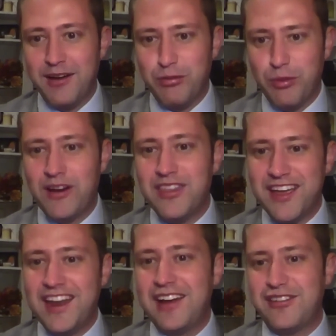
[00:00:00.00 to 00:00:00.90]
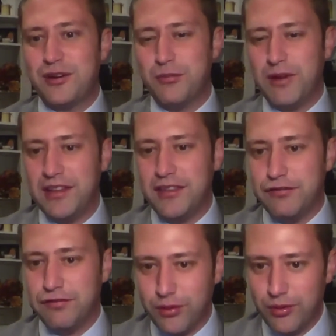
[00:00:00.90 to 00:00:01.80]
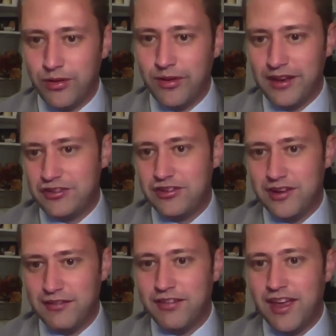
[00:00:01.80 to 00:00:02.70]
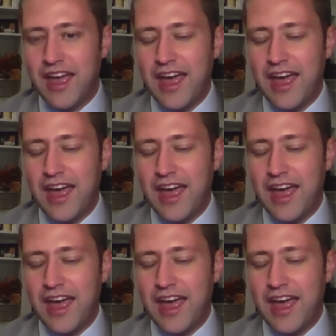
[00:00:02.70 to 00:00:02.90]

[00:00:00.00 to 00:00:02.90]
of where they can actually read the full initiative